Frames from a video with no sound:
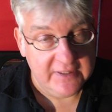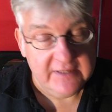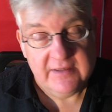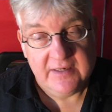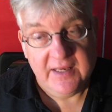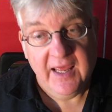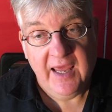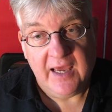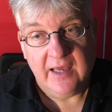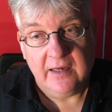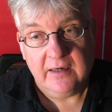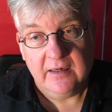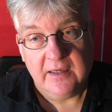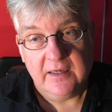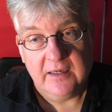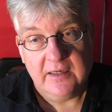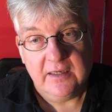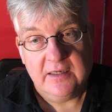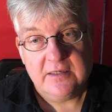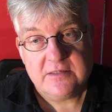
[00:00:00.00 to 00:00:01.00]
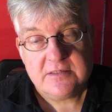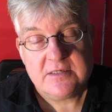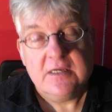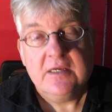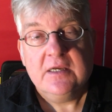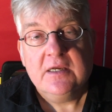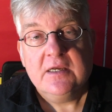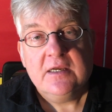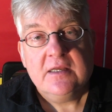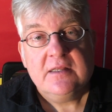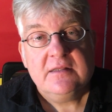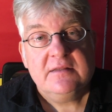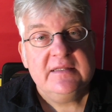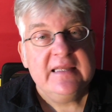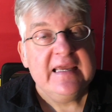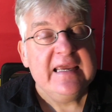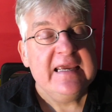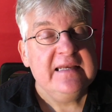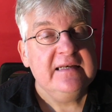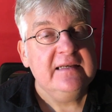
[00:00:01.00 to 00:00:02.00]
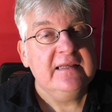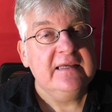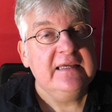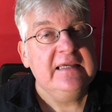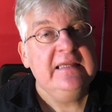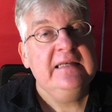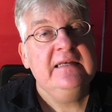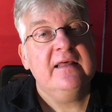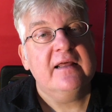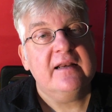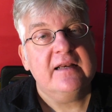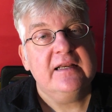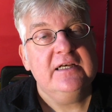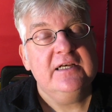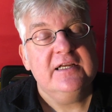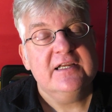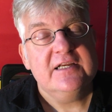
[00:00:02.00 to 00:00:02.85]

than that is den inneren